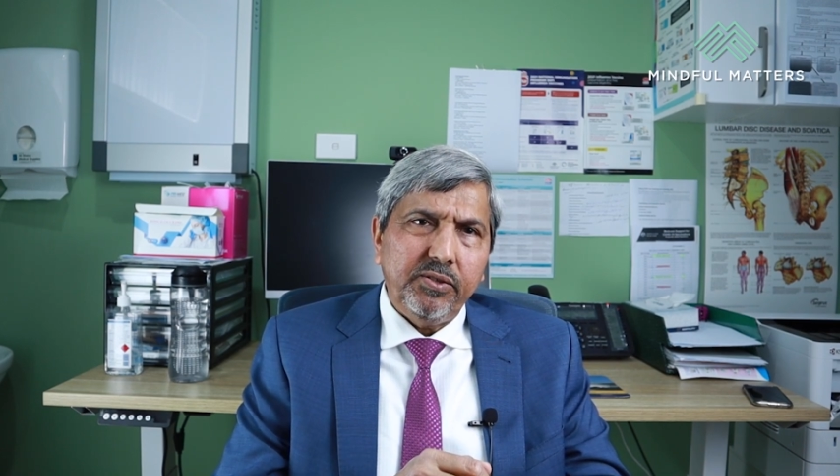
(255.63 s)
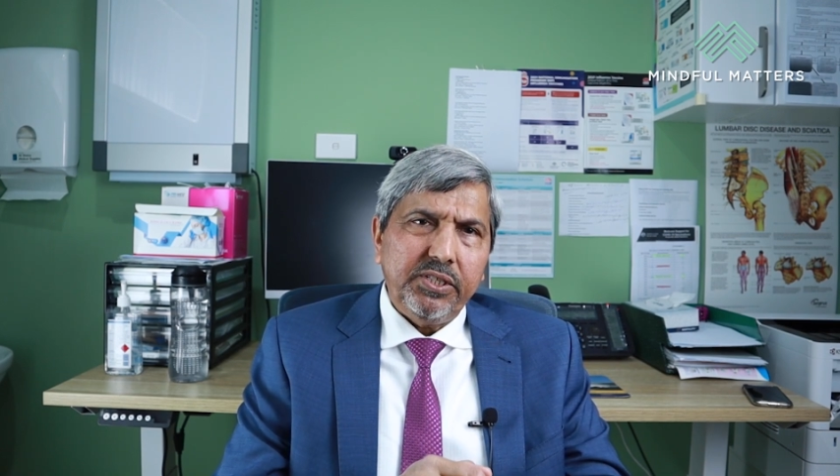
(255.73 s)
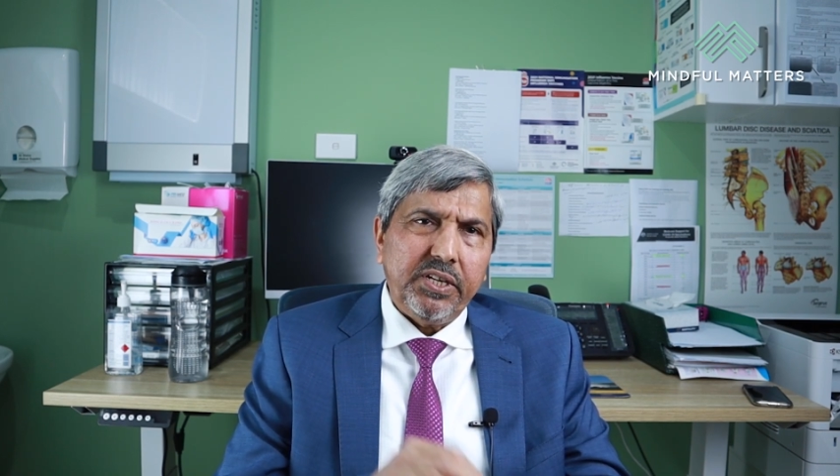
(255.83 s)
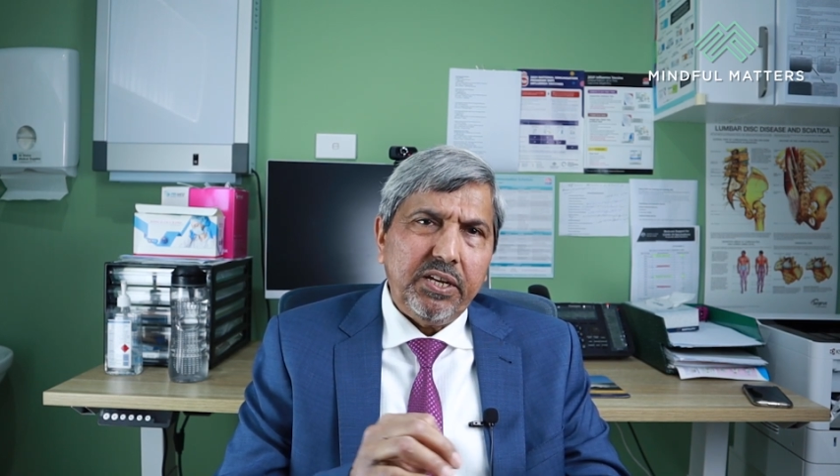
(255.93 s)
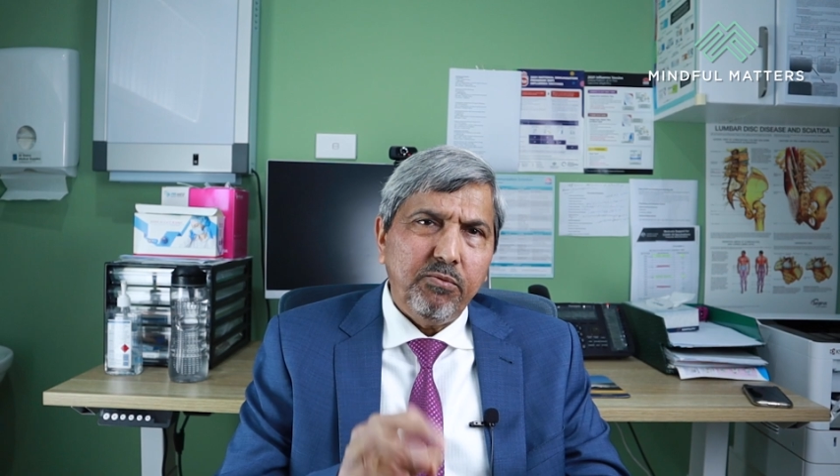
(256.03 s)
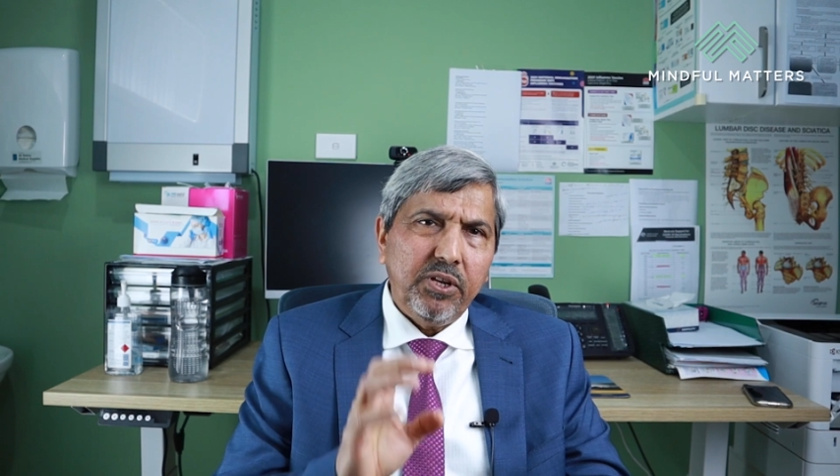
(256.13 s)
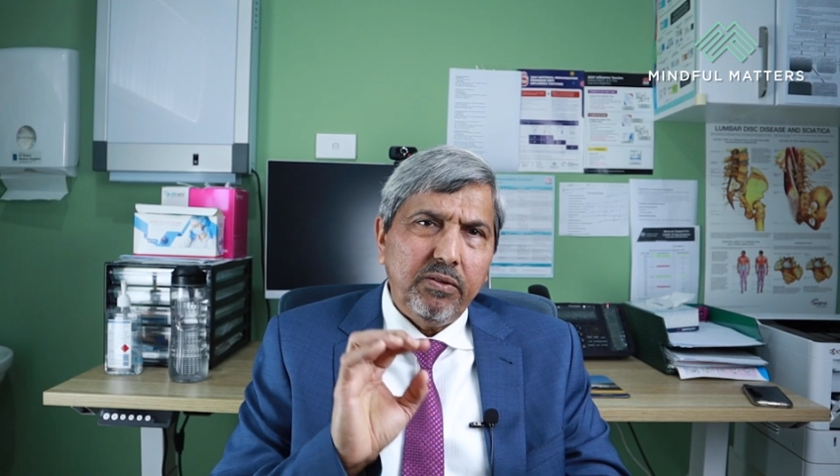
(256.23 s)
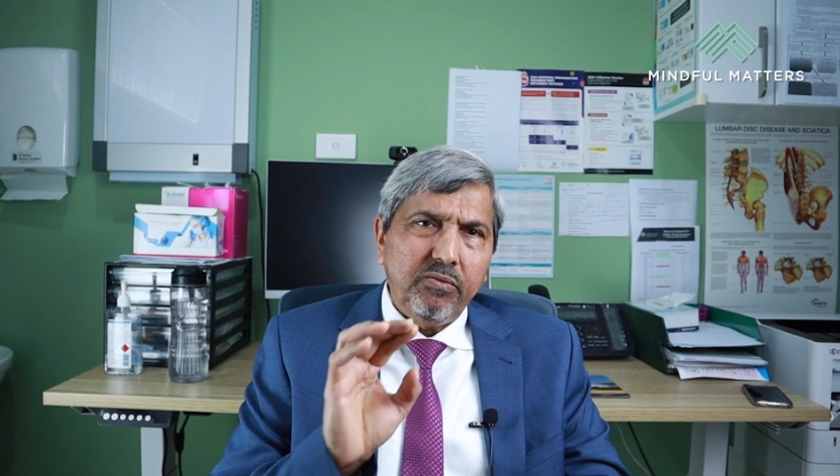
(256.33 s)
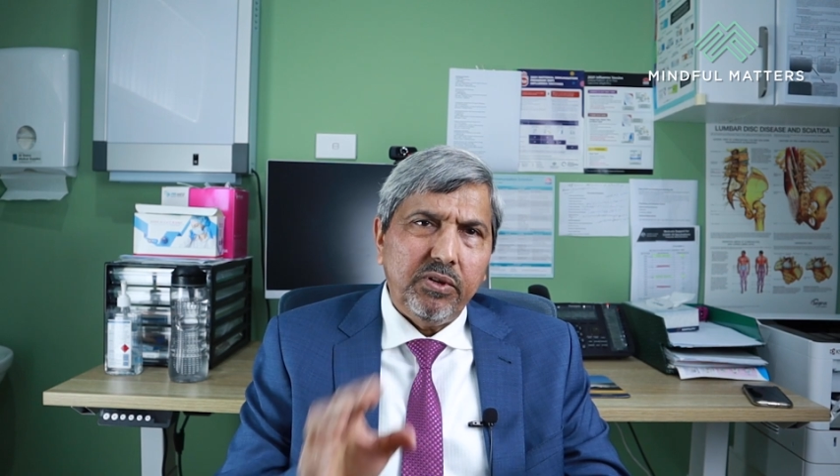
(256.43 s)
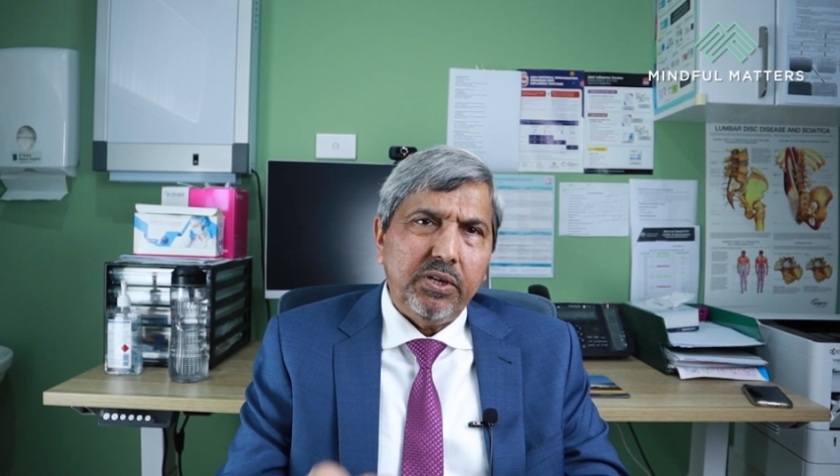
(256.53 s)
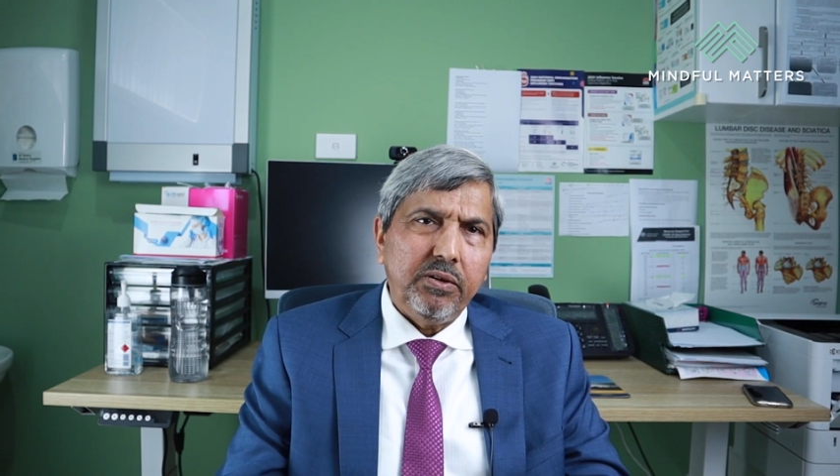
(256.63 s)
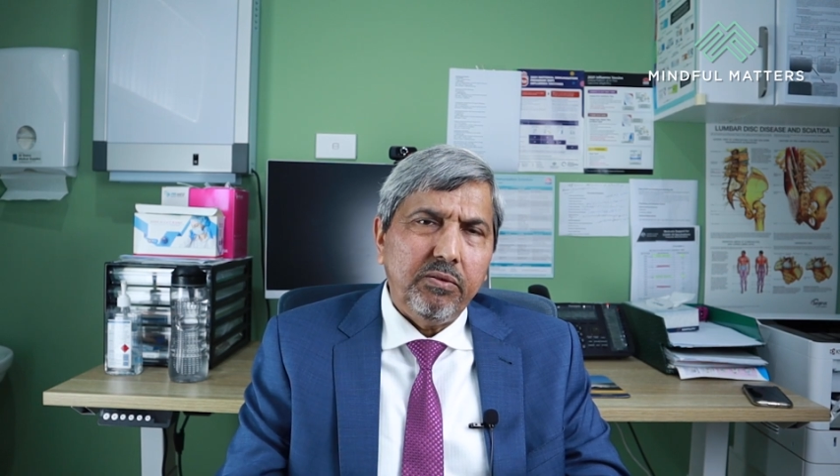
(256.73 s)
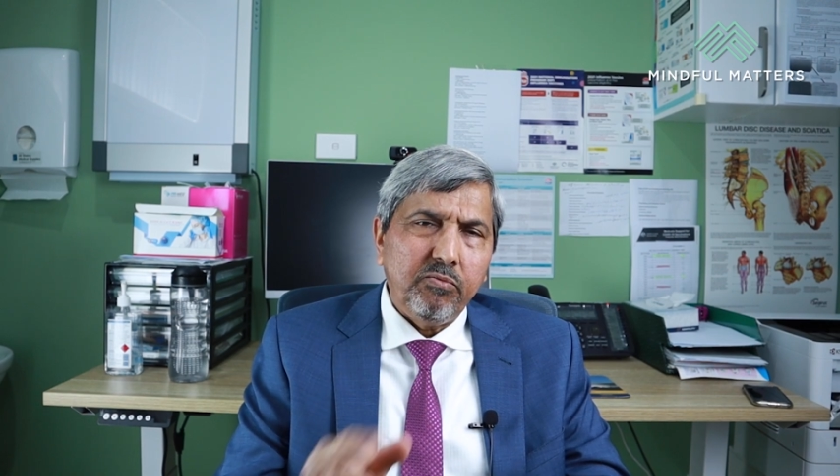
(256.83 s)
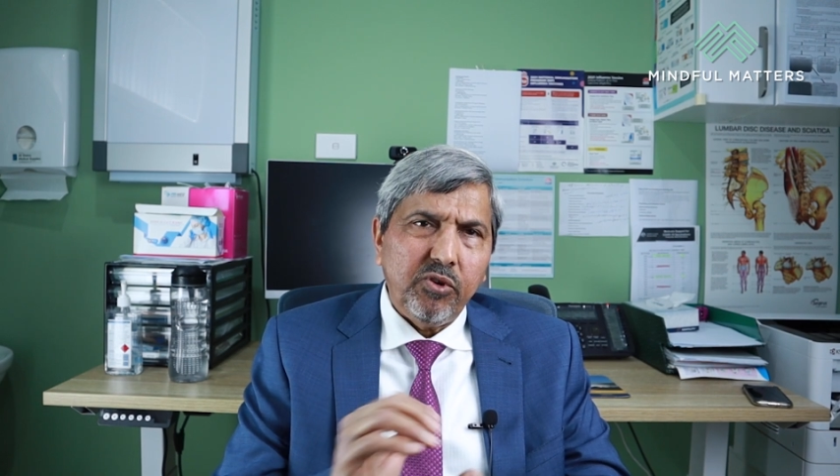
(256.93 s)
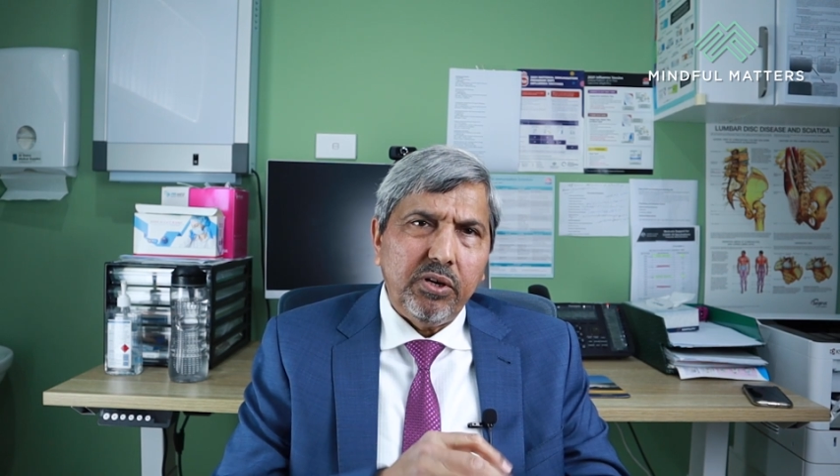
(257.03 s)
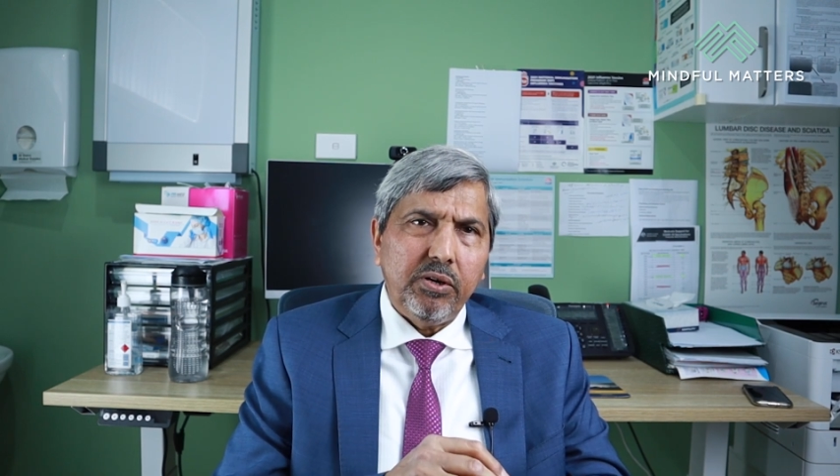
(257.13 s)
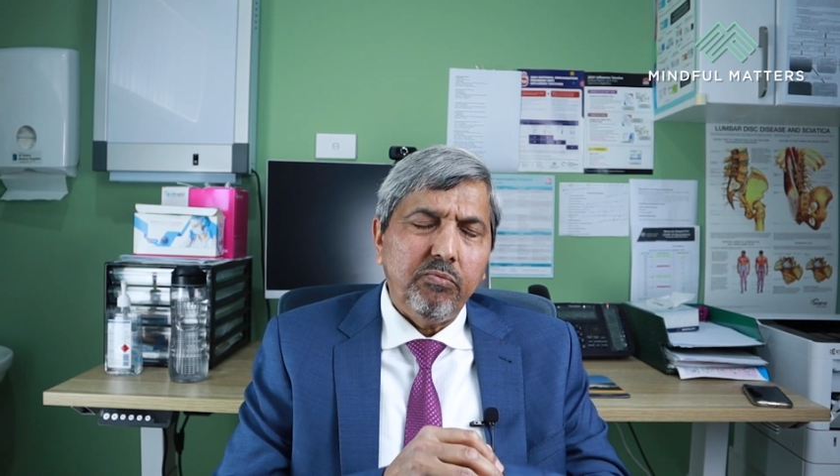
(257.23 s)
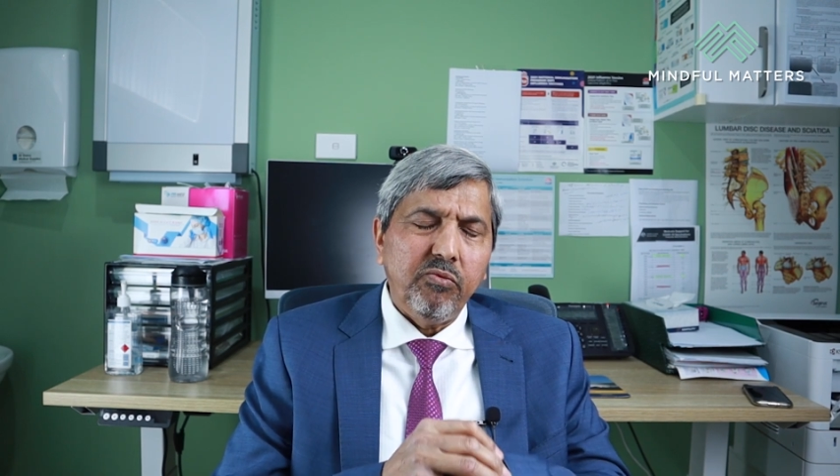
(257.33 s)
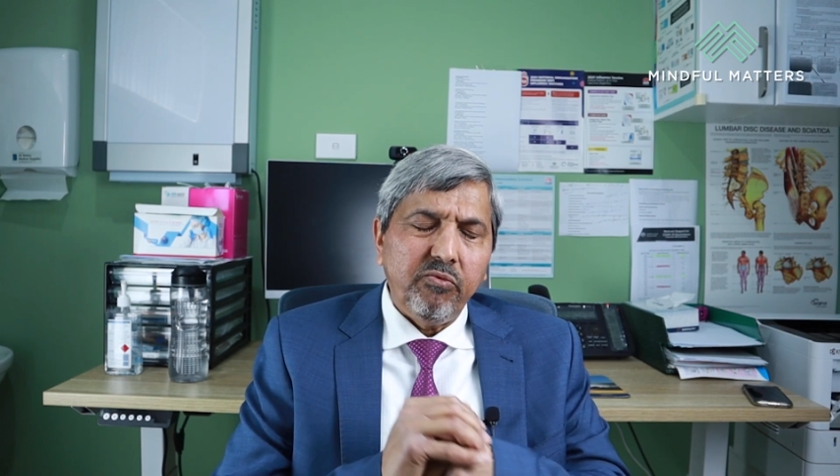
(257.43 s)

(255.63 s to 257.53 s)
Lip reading: this animal